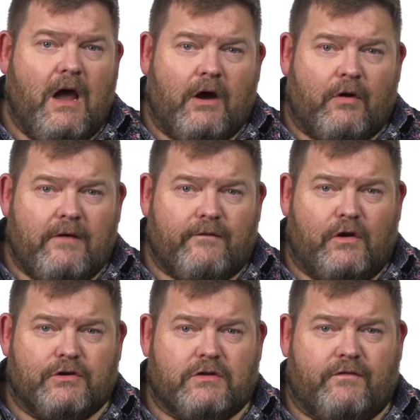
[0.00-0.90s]
A great
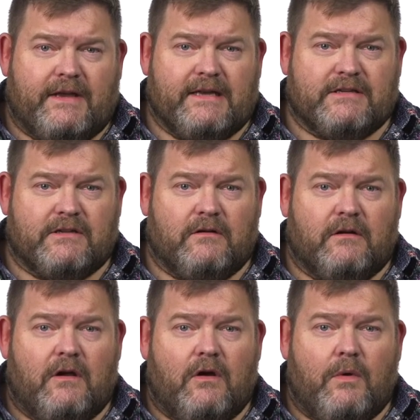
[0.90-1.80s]
philosophy is that
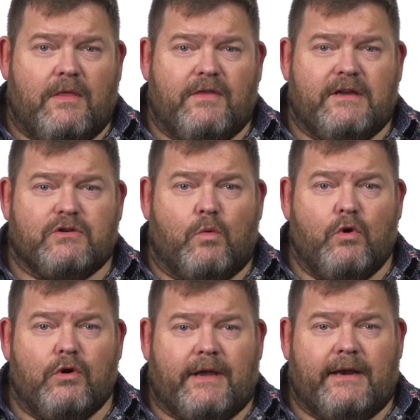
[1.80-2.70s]
when things are
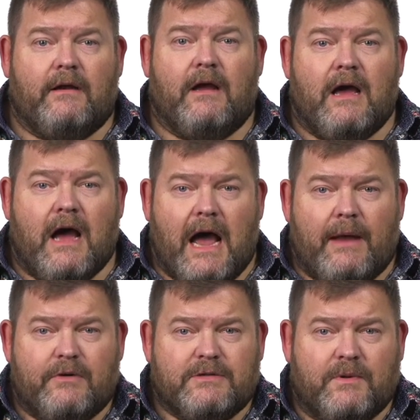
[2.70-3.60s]
working, I
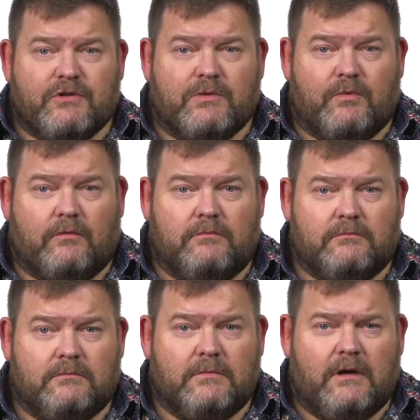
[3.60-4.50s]
am responsible.
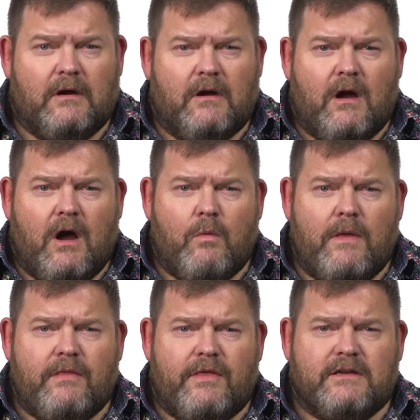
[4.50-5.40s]
And
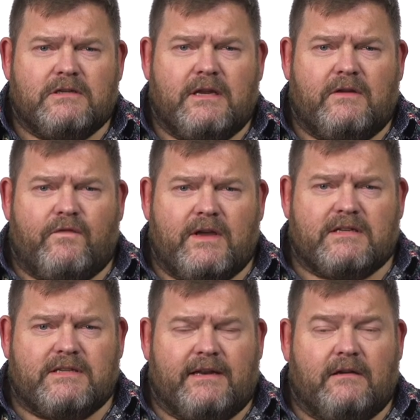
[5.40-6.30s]
when things need
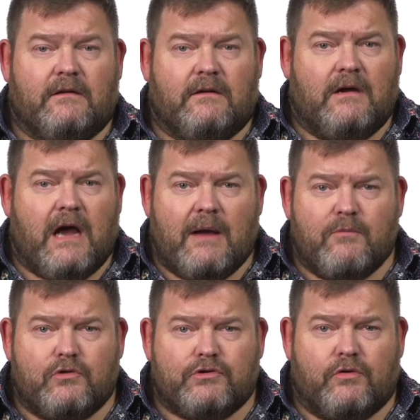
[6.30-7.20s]
fixing,
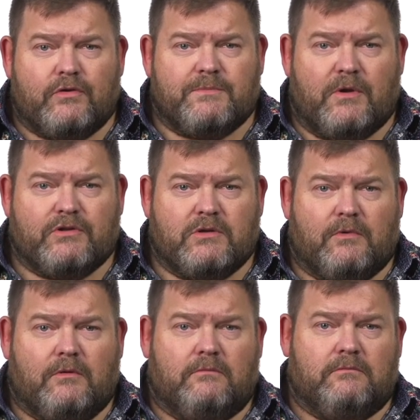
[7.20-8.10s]
I'm also responsible.